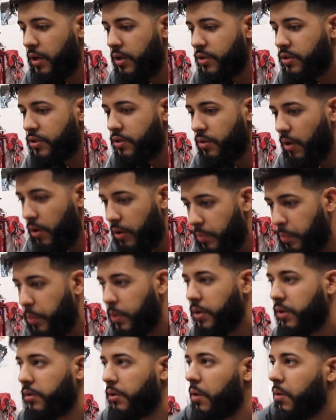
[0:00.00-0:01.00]
started
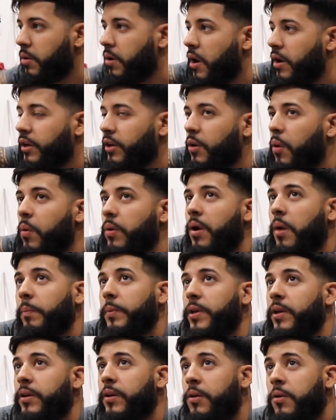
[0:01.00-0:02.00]
putting load on it going up the
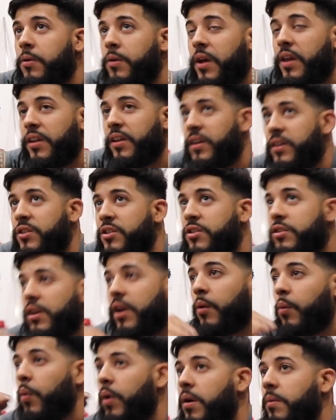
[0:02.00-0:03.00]
hill, and then it just
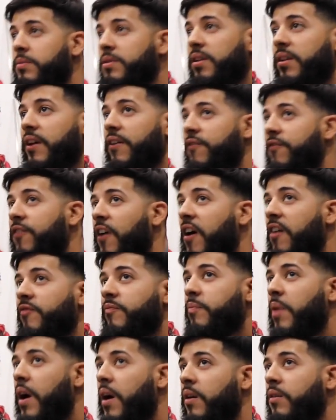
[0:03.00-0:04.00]
like went up to like 5
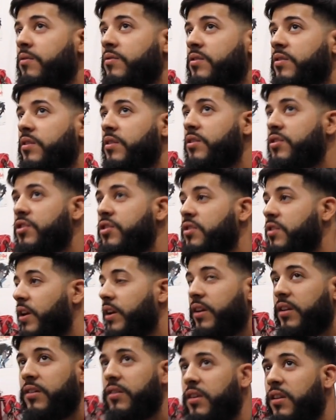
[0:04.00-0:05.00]
pounds and then just like
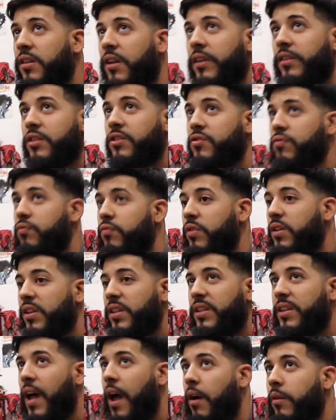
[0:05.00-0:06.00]
did like this
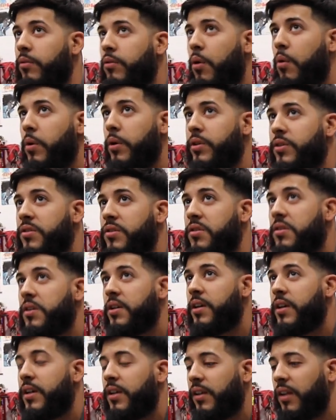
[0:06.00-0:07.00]
really loud noise,
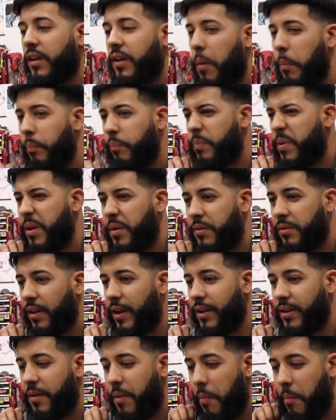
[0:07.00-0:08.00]
like a big
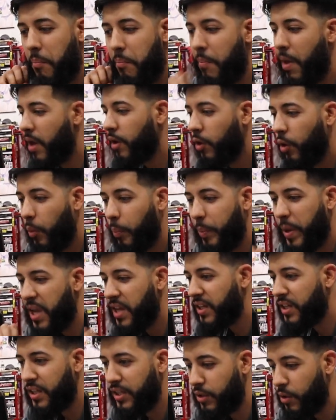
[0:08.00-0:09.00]
like metal
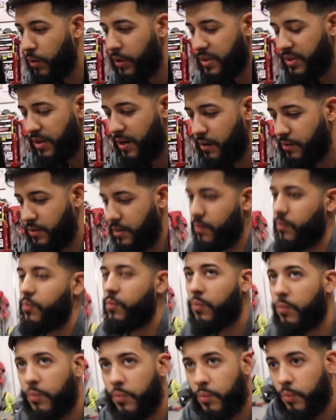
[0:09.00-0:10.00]
pinging noise, and I was like,
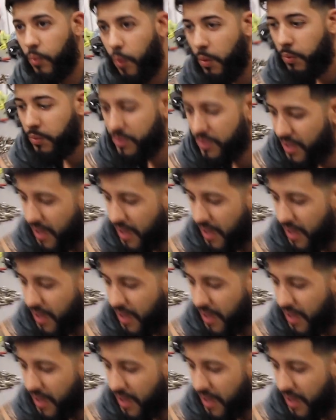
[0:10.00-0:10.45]
damn, what was